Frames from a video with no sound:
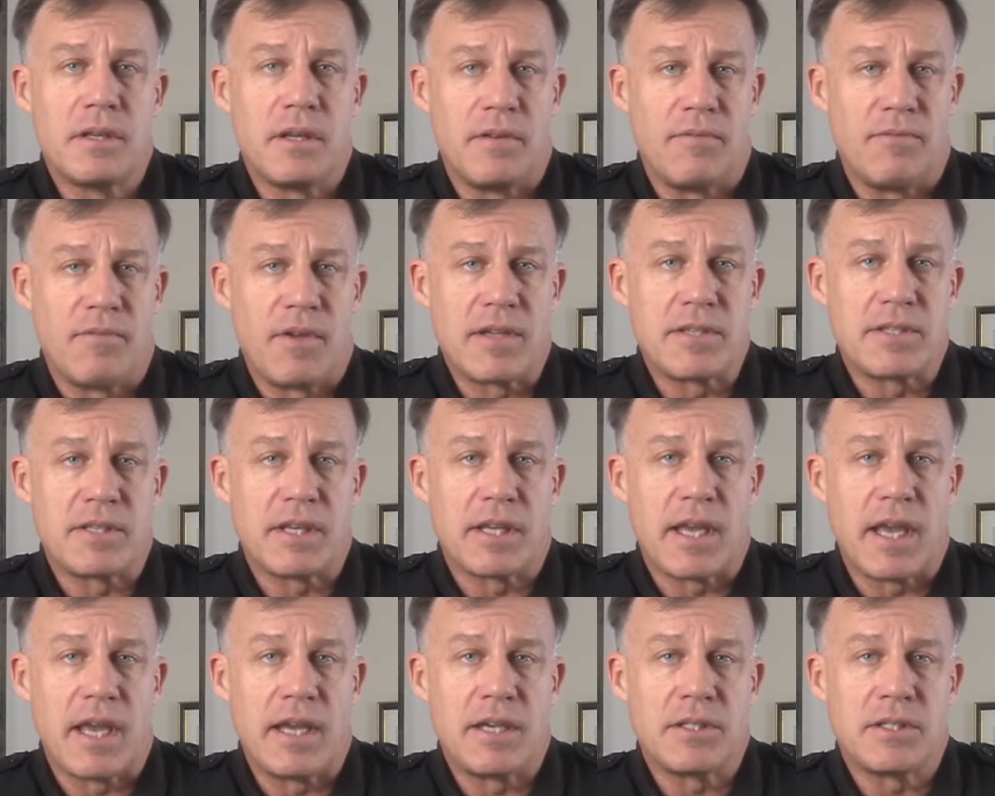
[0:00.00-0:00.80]

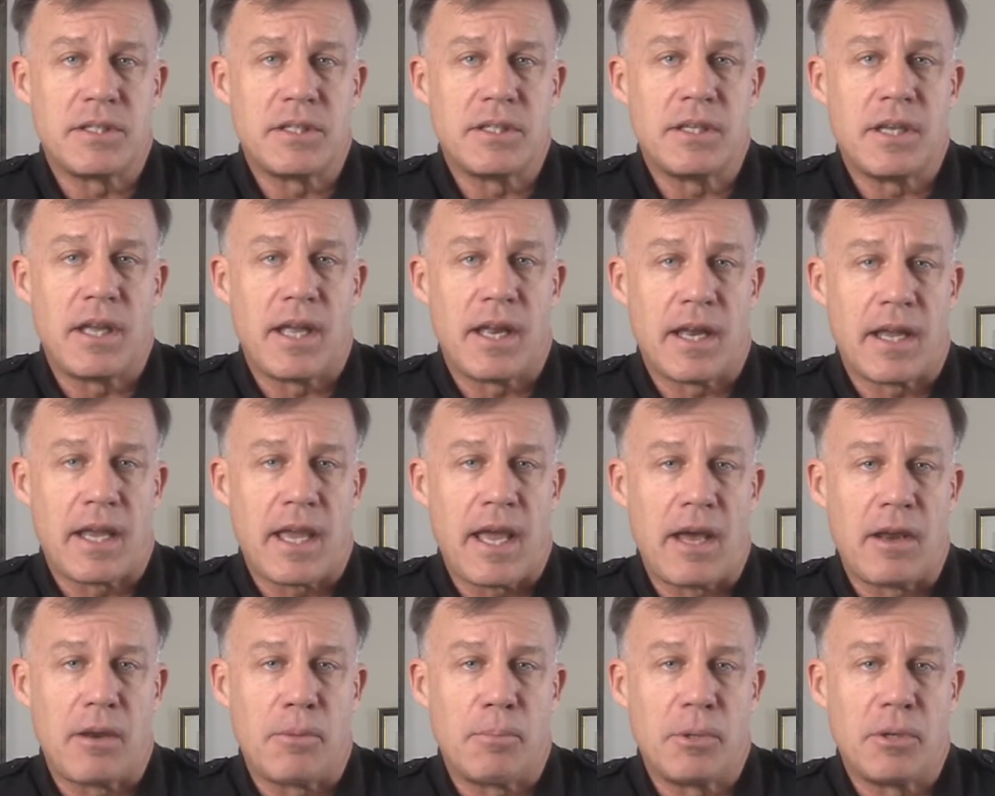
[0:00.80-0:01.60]
investigation, and
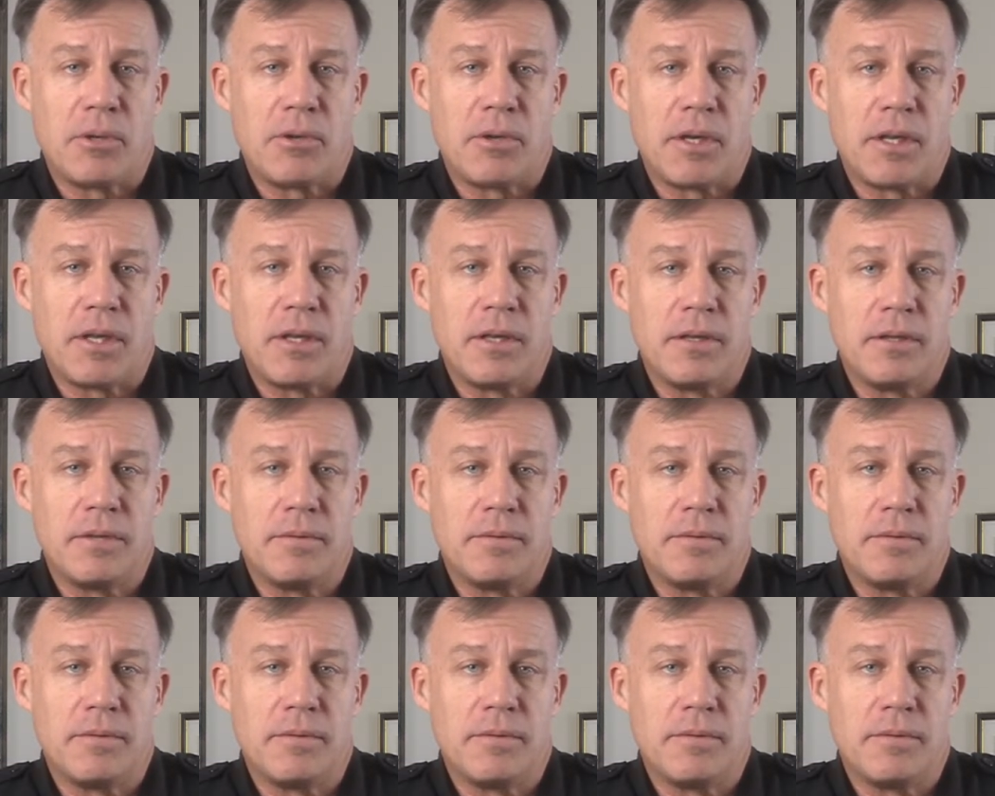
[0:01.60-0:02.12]
accountability.